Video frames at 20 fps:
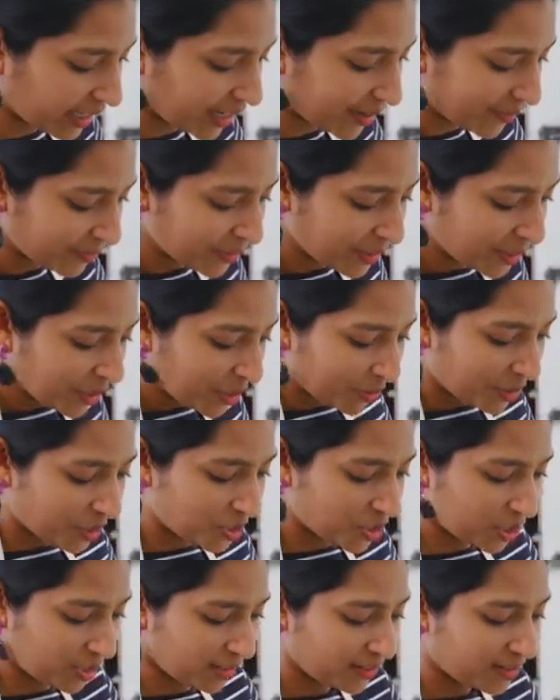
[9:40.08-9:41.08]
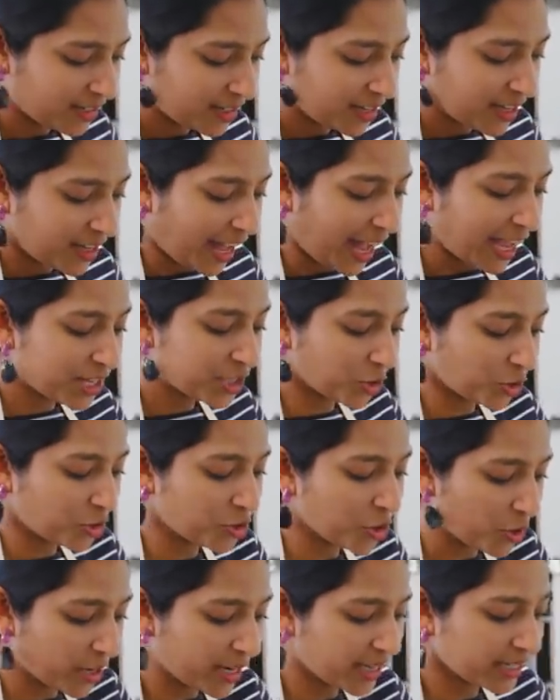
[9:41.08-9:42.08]
chili, which as
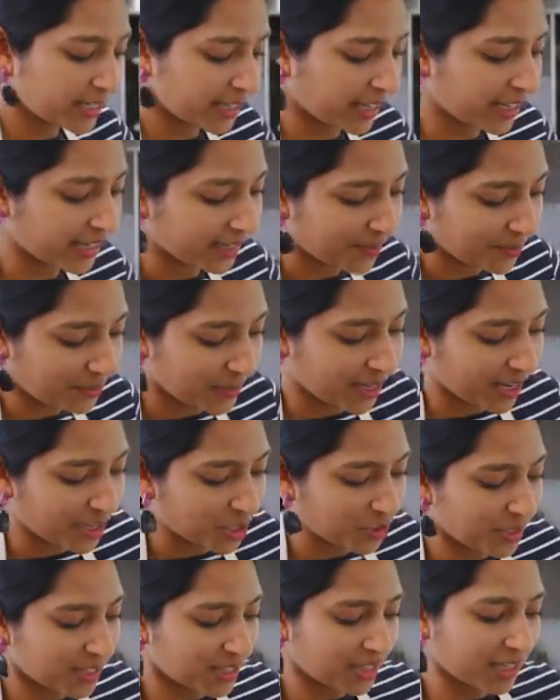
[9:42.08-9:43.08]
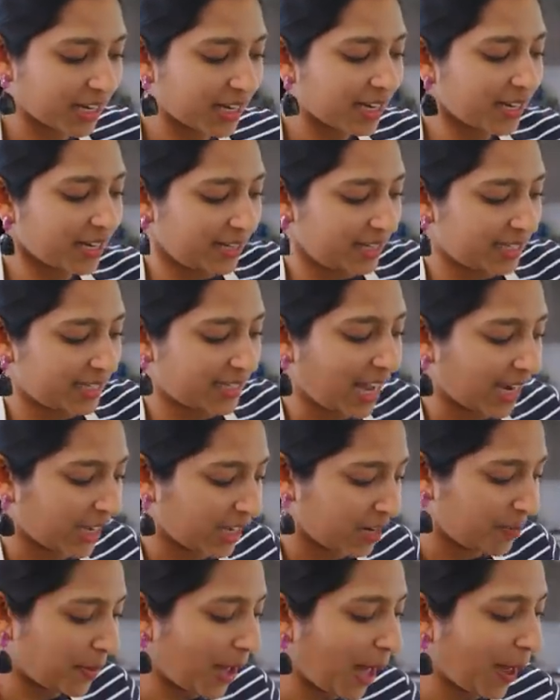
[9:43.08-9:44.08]
you'll notice, like because we slit it, it's
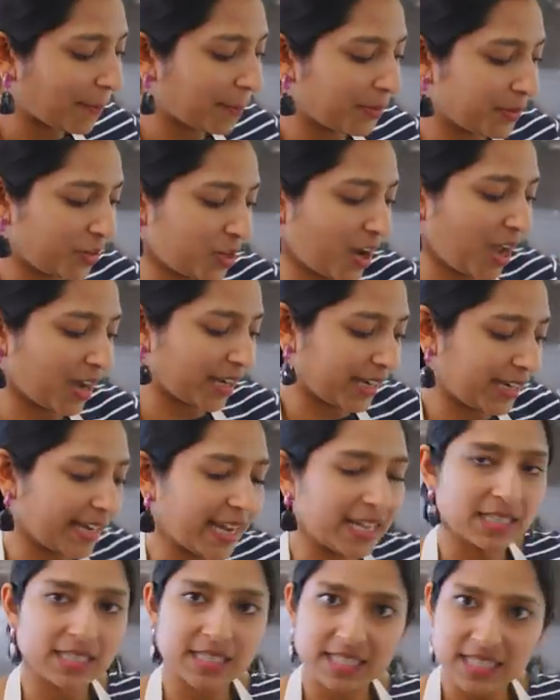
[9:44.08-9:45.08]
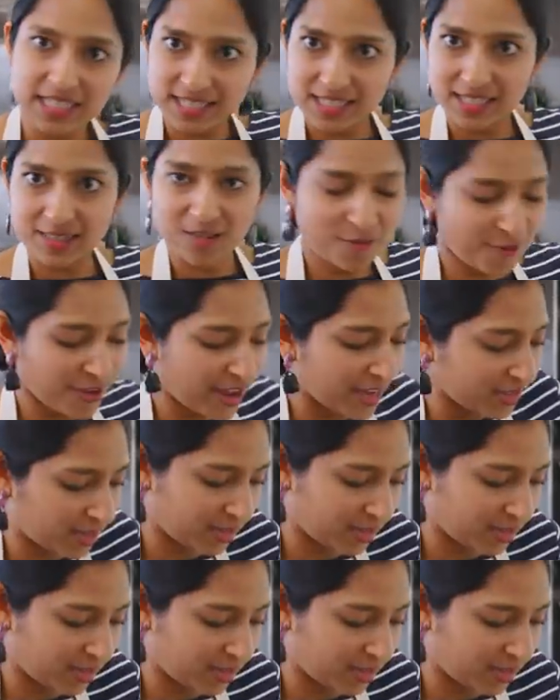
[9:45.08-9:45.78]
not gonna pop. You're not gonna get seeds in the